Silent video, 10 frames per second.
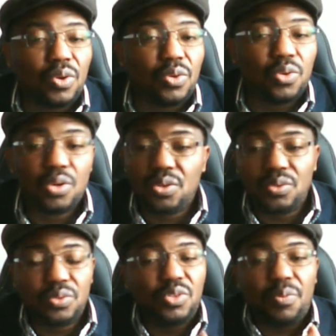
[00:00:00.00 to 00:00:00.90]

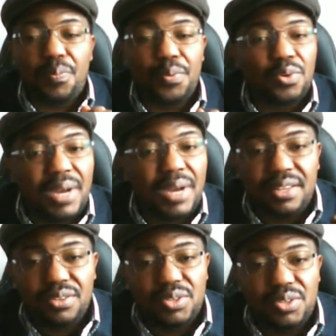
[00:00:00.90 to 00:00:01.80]
You people
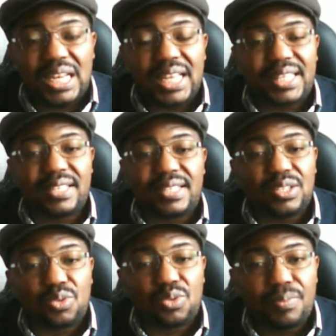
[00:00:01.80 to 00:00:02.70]
normally use
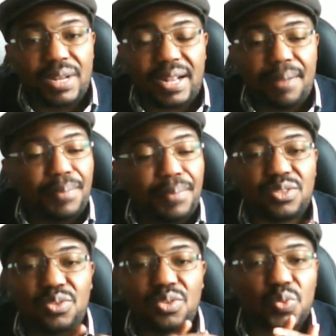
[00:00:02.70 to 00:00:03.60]
electricity to make
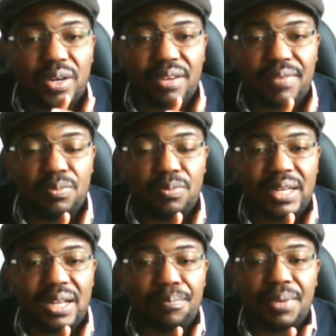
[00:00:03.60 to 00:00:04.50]
campaigns, use whatever to
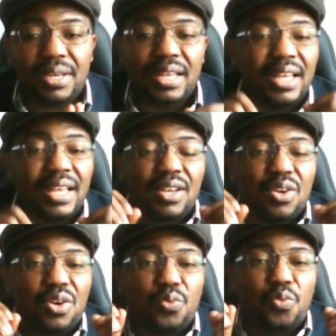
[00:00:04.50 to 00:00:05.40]
make campaigns
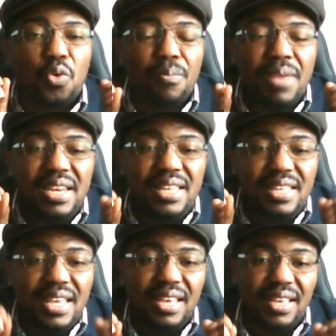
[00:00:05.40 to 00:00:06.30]
for many
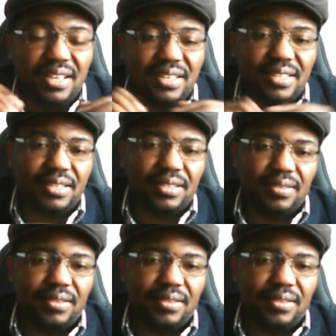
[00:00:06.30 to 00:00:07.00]
years.